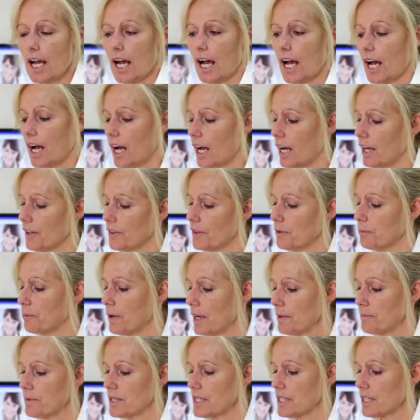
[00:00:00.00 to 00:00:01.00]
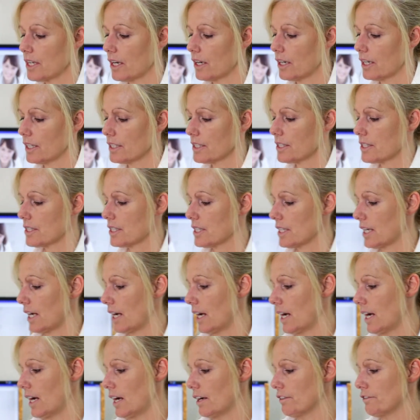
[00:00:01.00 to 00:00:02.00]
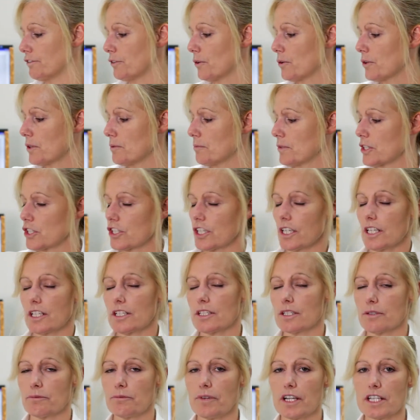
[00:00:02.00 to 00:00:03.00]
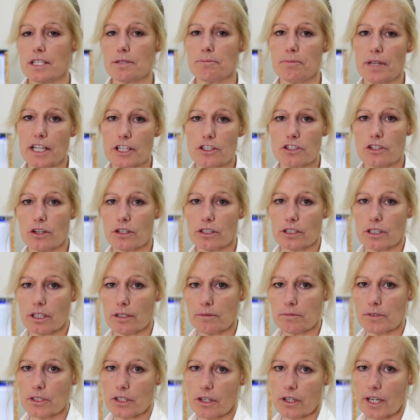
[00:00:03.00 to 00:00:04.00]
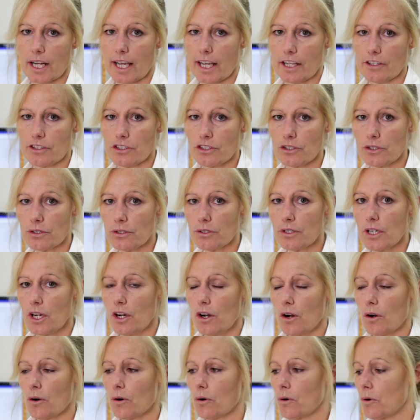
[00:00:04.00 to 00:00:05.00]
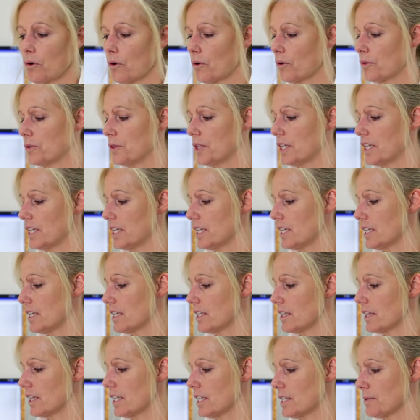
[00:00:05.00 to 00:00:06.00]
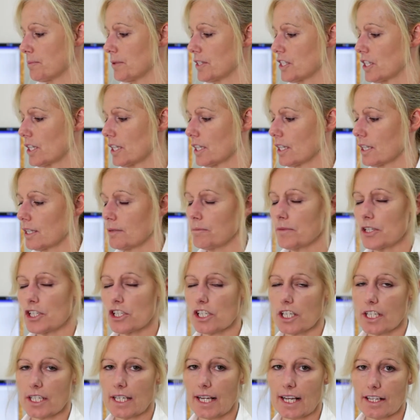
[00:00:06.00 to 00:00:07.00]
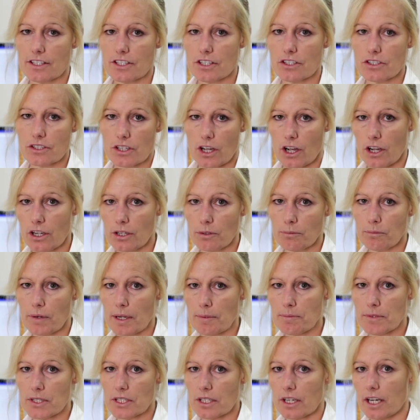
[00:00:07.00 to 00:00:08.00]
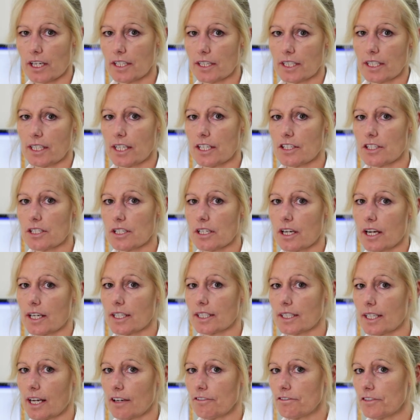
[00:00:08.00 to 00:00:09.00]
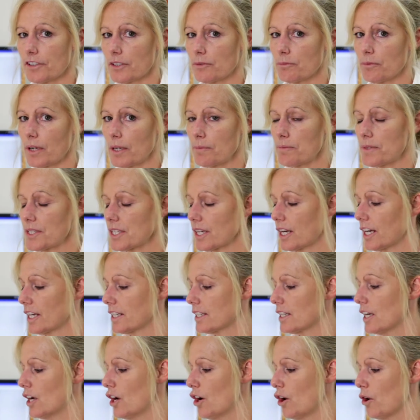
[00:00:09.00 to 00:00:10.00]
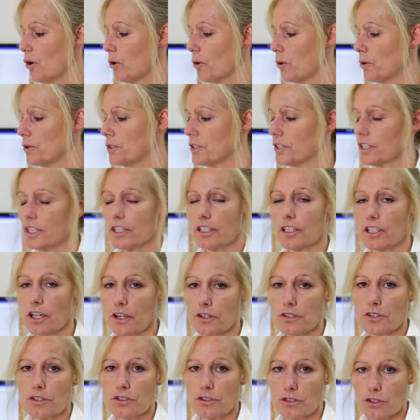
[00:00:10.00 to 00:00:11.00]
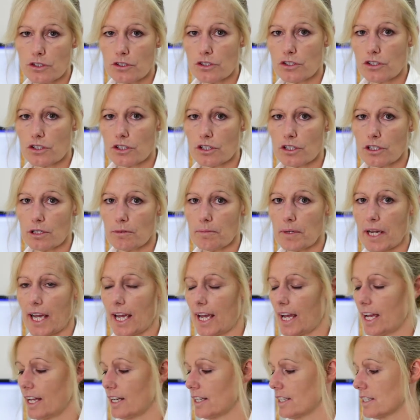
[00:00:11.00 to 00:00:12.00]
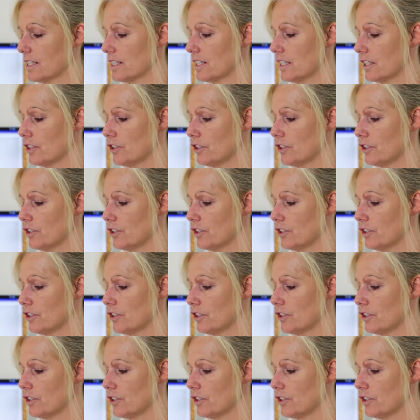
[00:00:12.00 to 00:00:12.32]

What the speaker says: The websites for the machines are resmed.com.au, or this particular machine has its own website, the S9 Comfort website, or you can go to YouTube, and